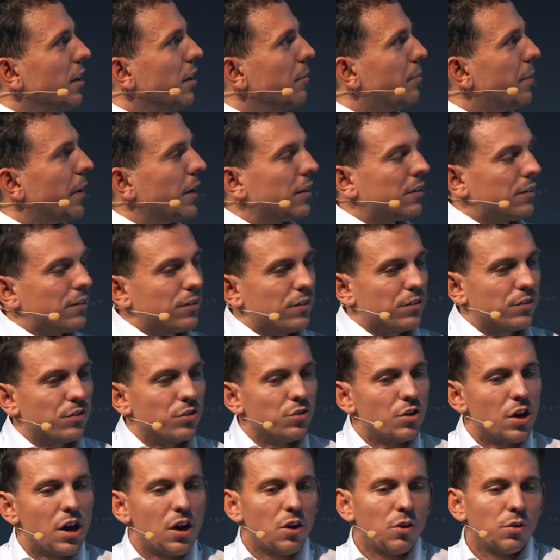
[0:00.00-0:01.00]
But
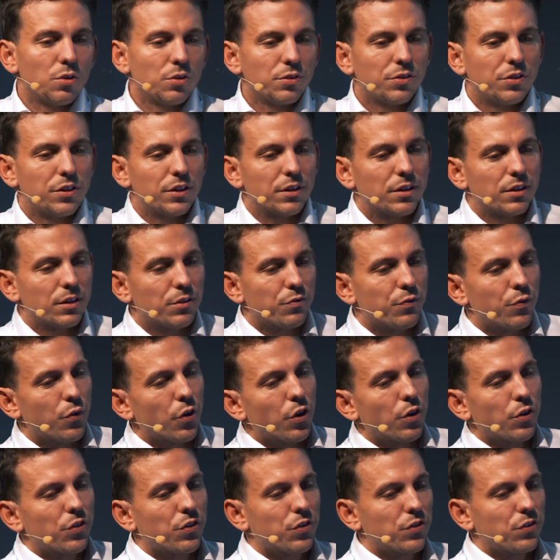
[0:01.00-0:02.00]
now the
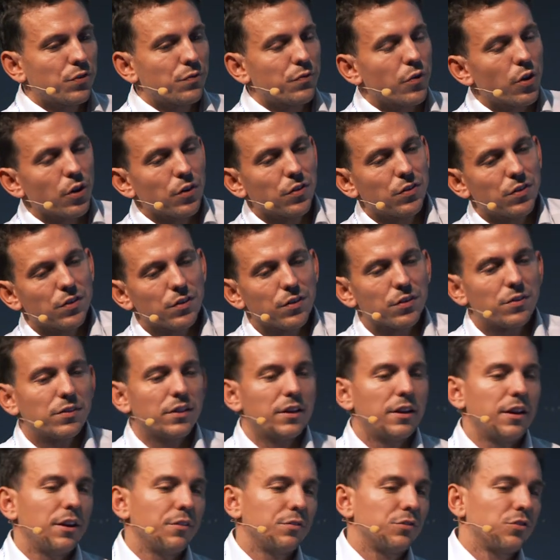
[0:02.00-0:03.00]
first voices
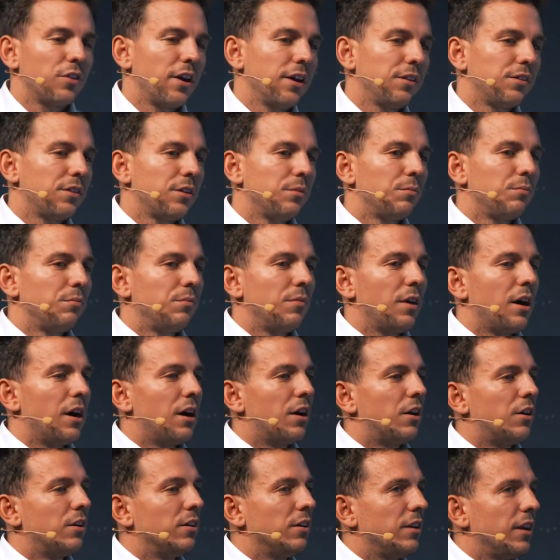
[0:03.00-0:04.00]
that have tried them
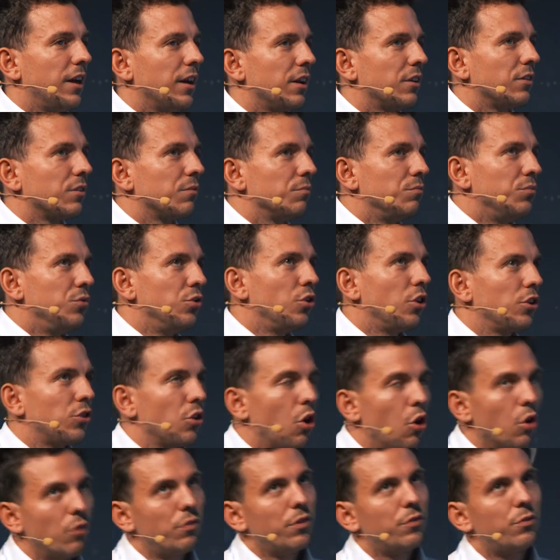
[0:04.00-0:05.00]
are like not
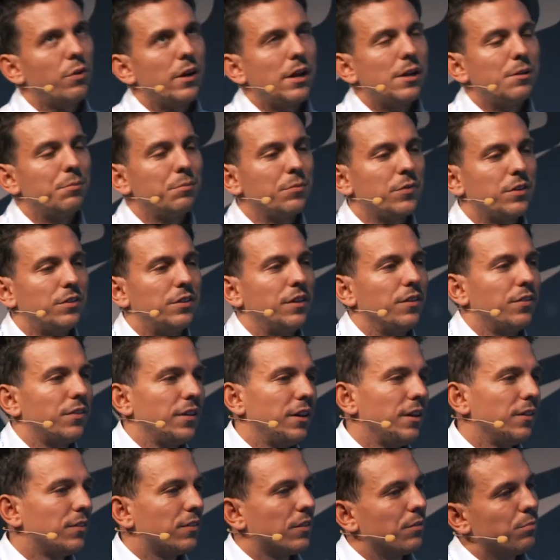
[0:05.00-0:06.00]
overwhelmed. They
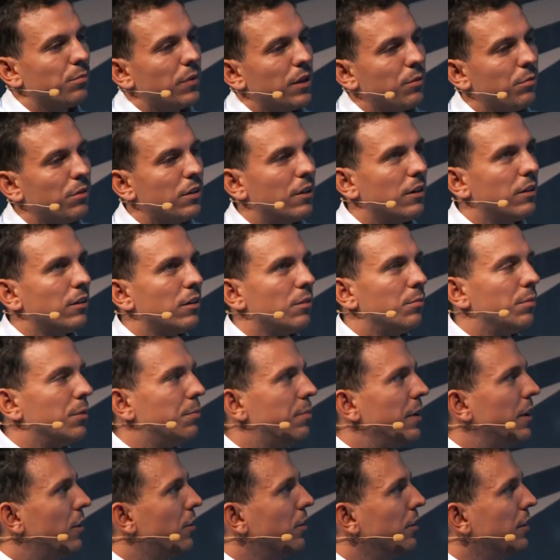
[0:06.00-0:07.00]
say it's maybe a little bit
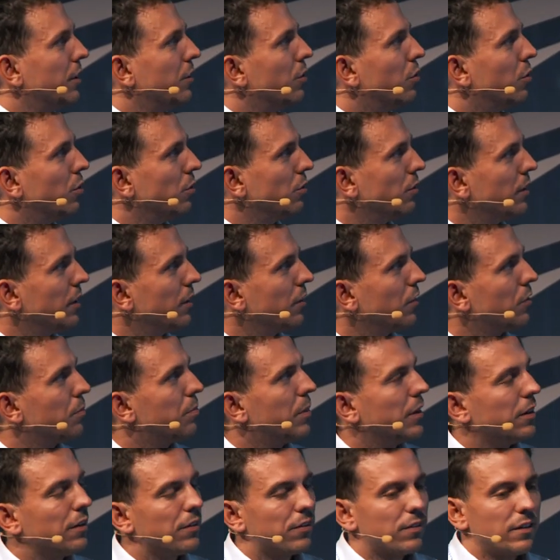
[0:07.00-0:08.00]
better than the HoloLens,
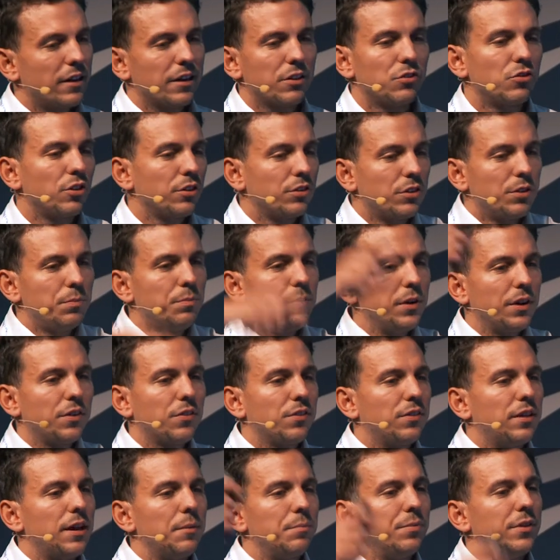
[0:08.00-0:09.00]
but it's like not the big
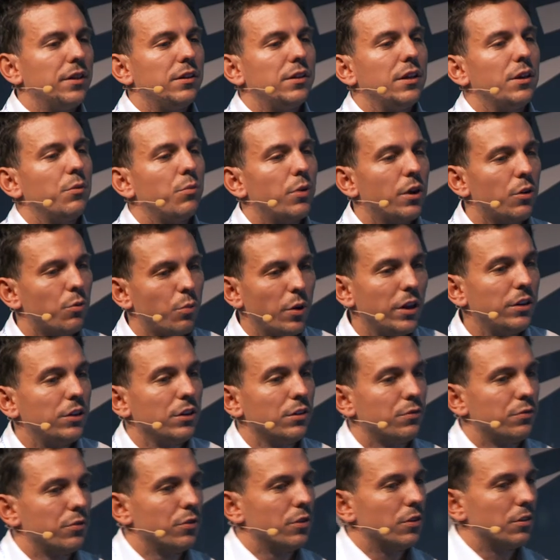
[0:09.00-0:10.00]
step that they were
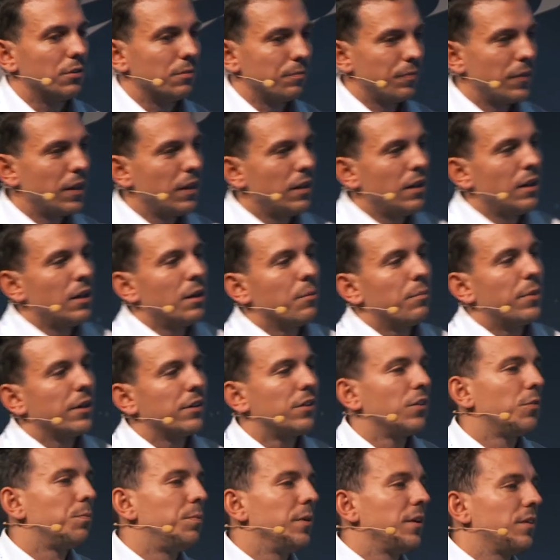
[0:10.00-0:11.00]
waiting for. But
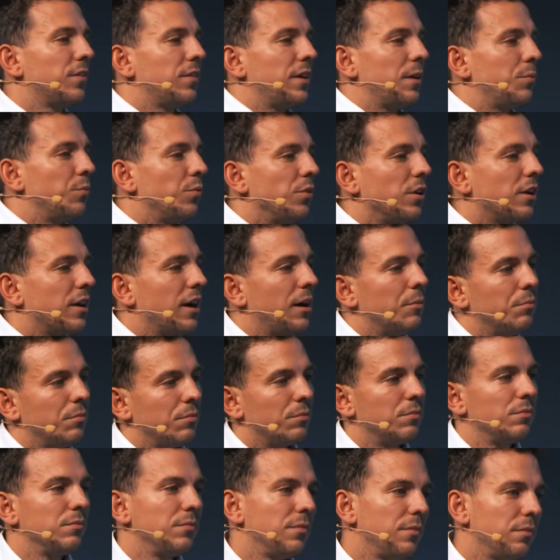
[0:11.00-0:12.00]
this big step will
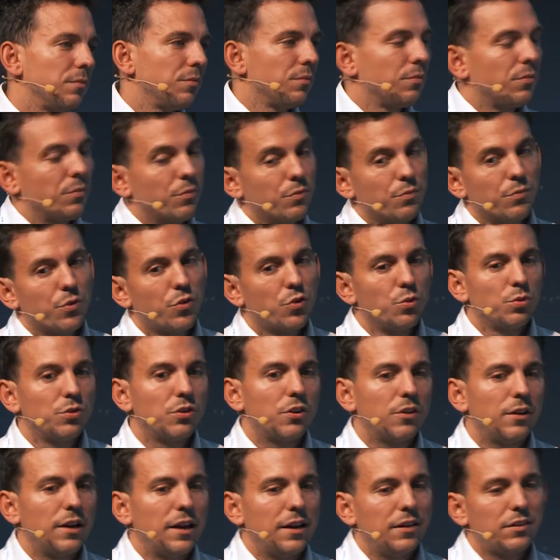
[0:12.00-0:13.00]
come sooner
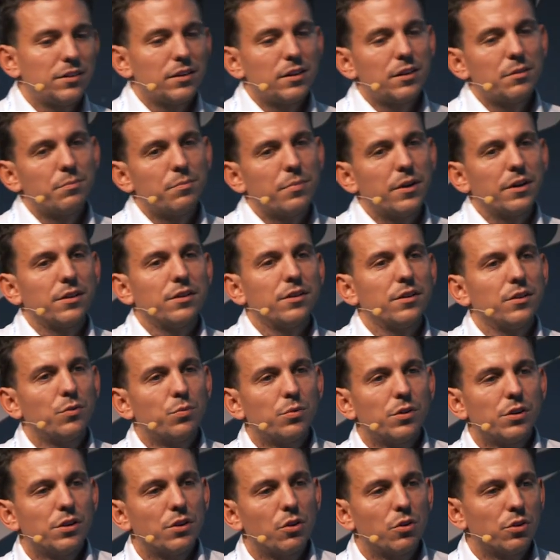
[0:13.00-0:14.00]
or later, but it
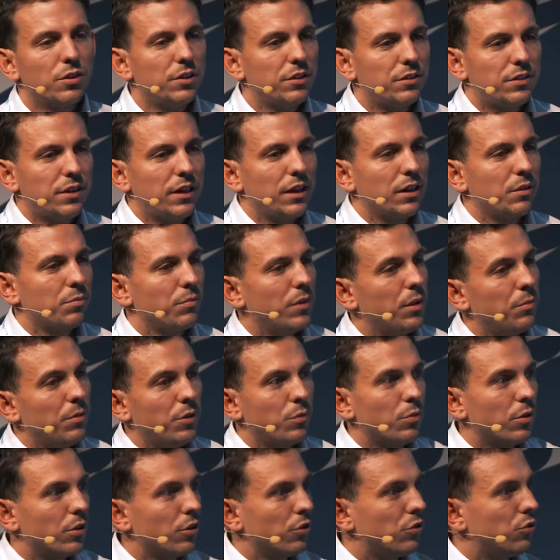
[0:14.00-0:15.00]
will only take maybe
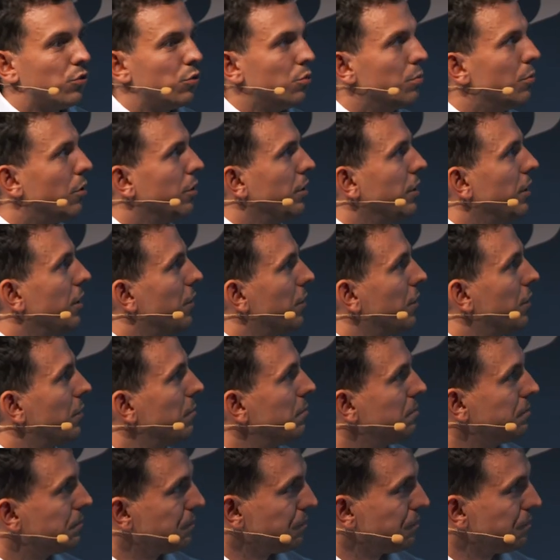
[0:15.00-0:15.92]
1 or 2 more years.